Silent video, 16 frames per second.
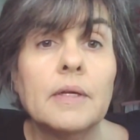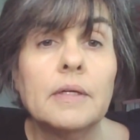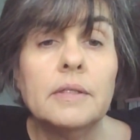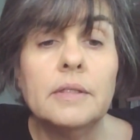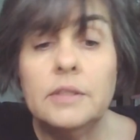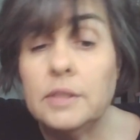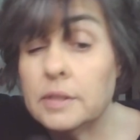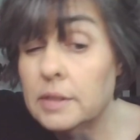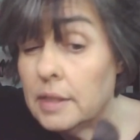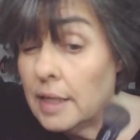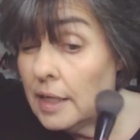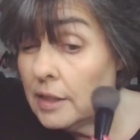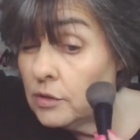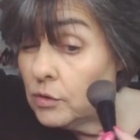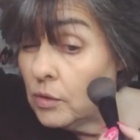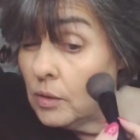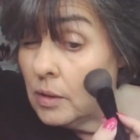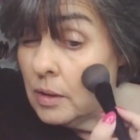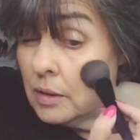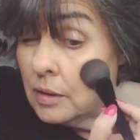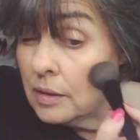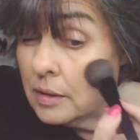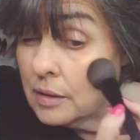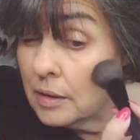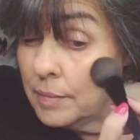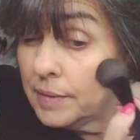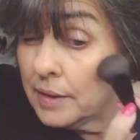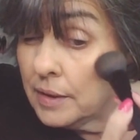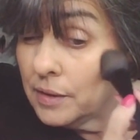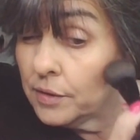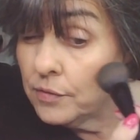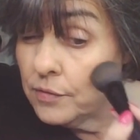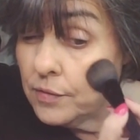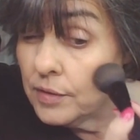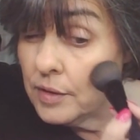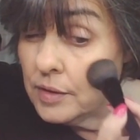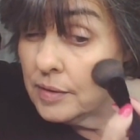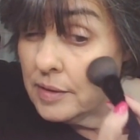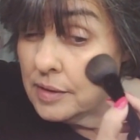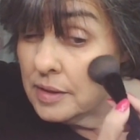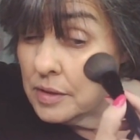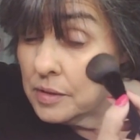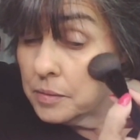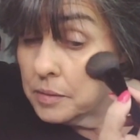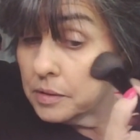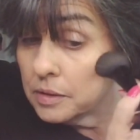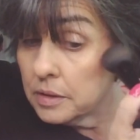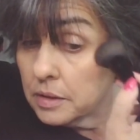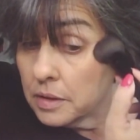Just a natural, come in a little further on this one,